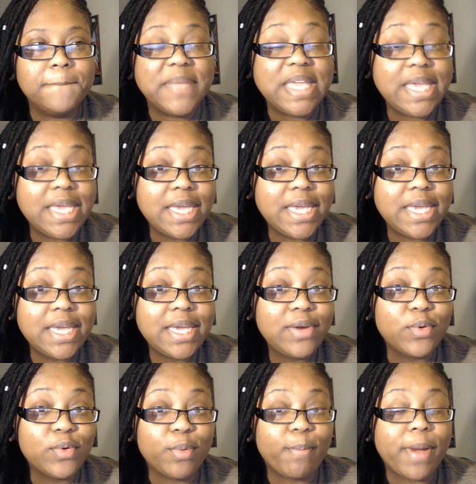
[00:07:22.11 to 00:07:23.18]

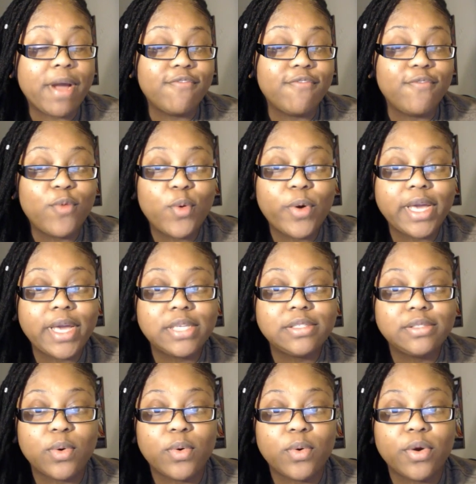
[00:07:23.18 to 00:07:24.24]
me or my
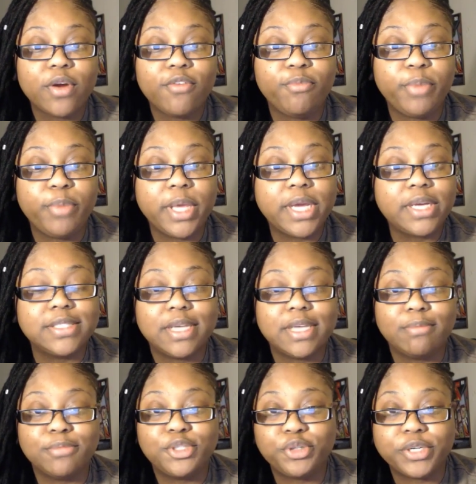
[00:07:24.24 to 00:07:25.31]
voice, or if
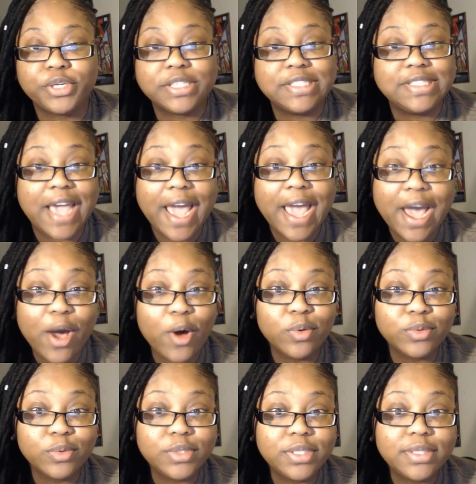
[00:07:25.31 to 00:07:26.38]
because I'm stressed
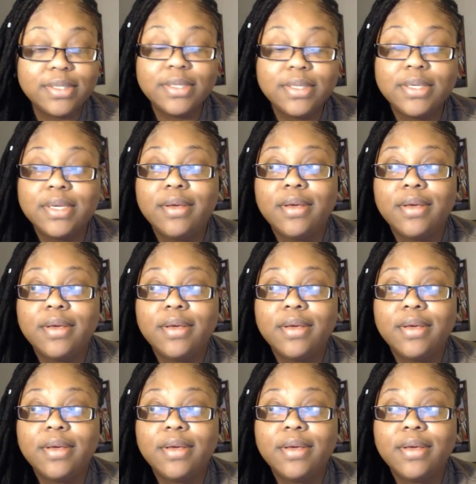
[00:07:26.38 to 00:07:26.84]
out.